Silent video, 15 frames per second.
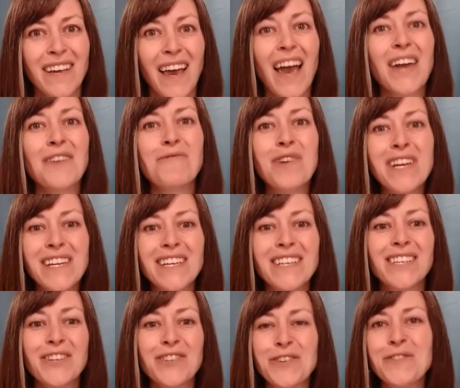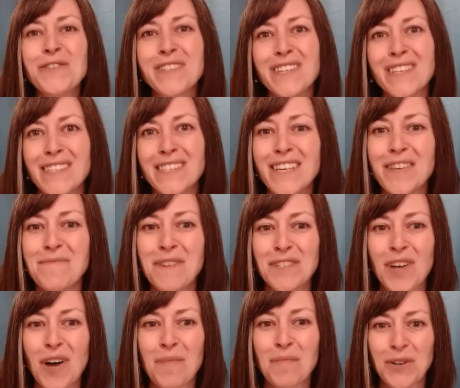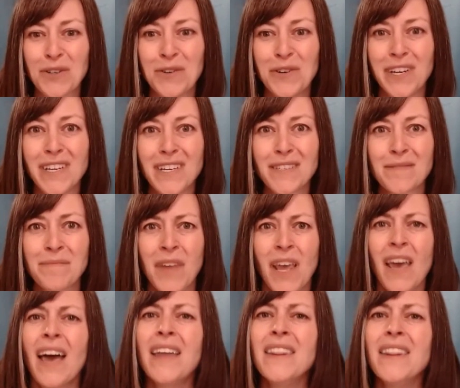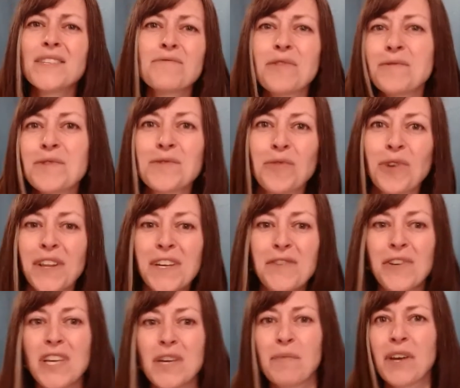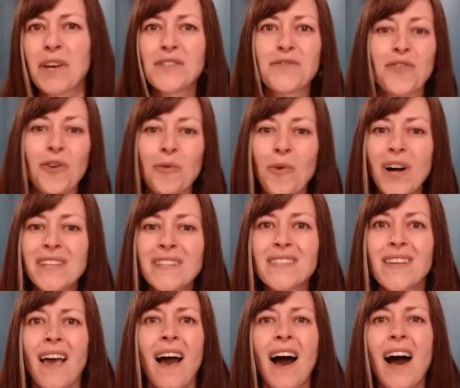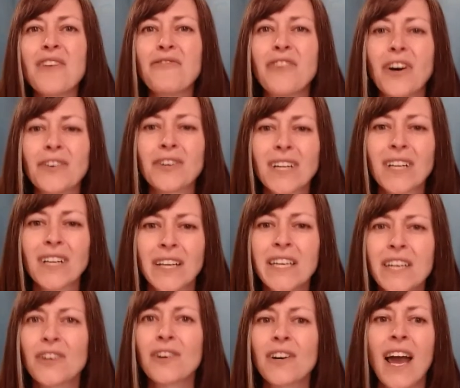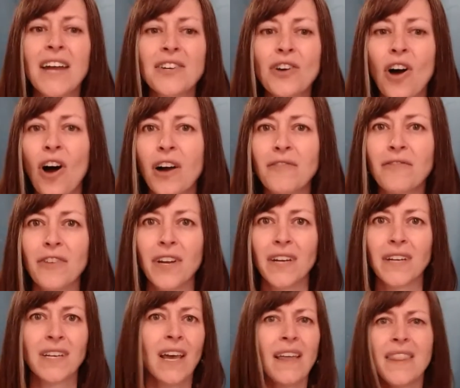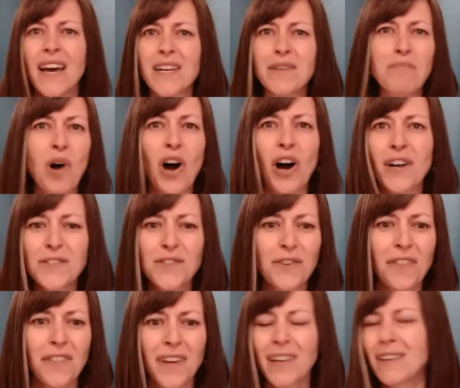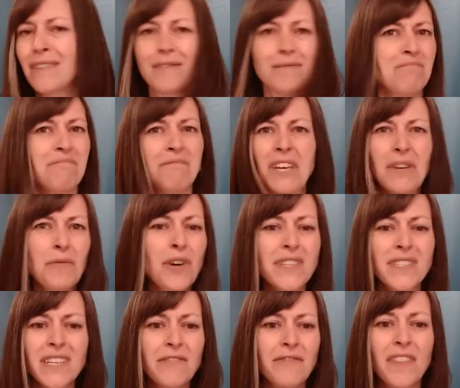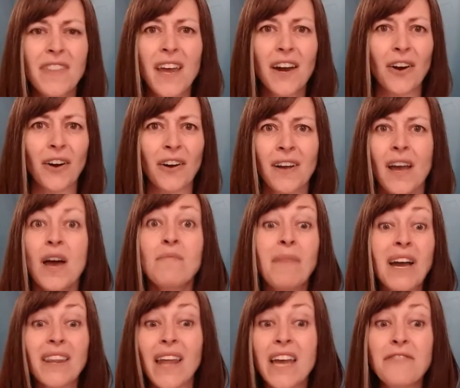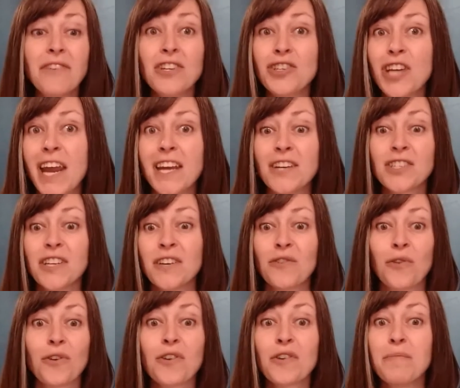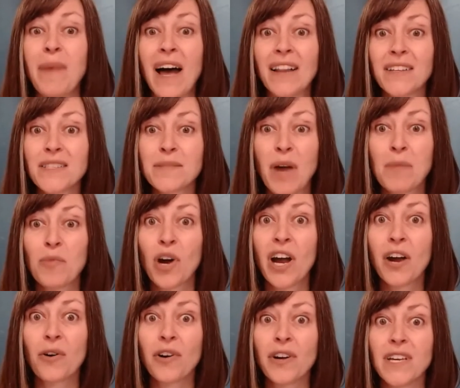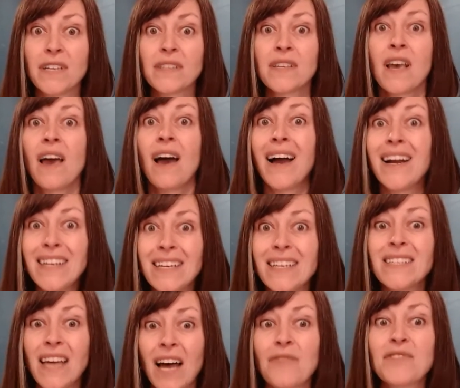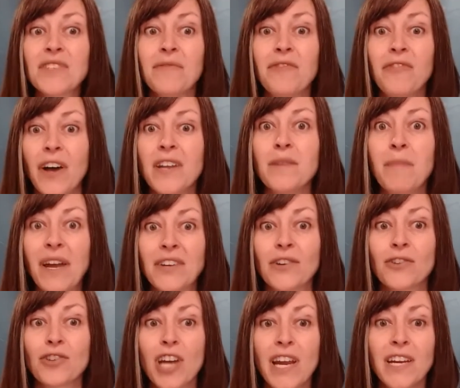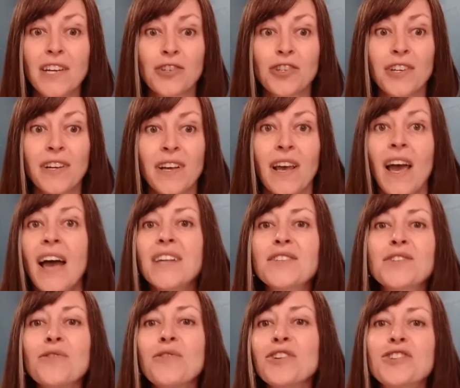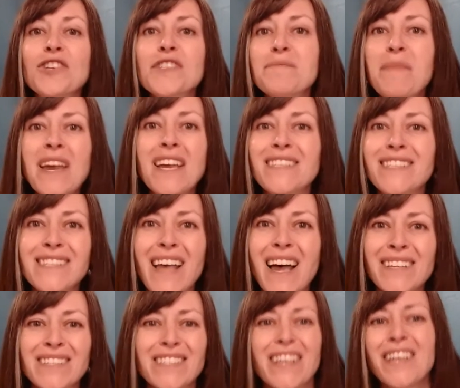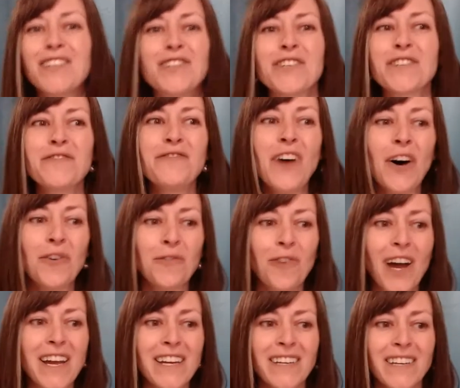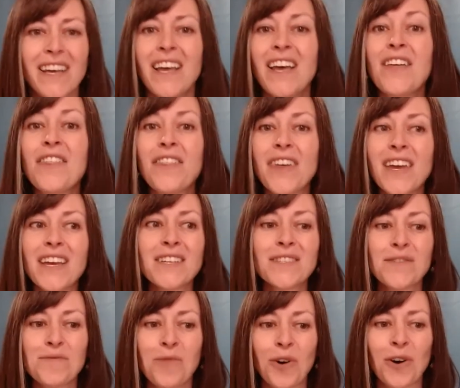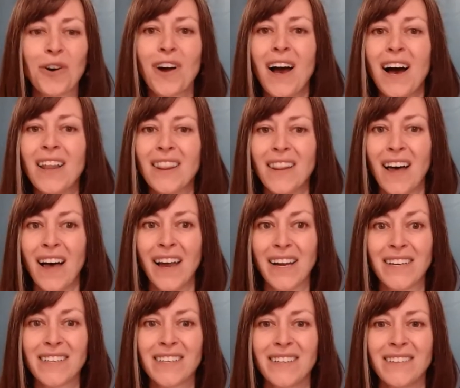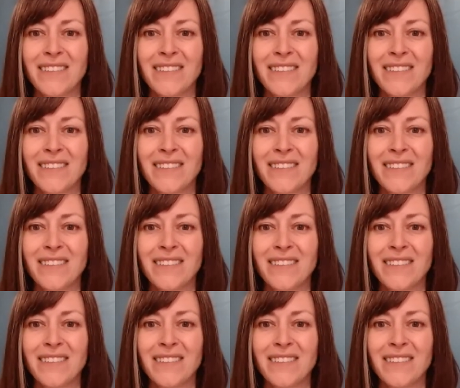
and we need to choose to see them as opportunities. And this one was really unique because for once, I felt clear and confident. That imposter thing, it wasn't even there. My life had changed, and in order to balance my priorities, I needed to have some fundamental change. And so it just made sense. It just felt right. Things were aligned.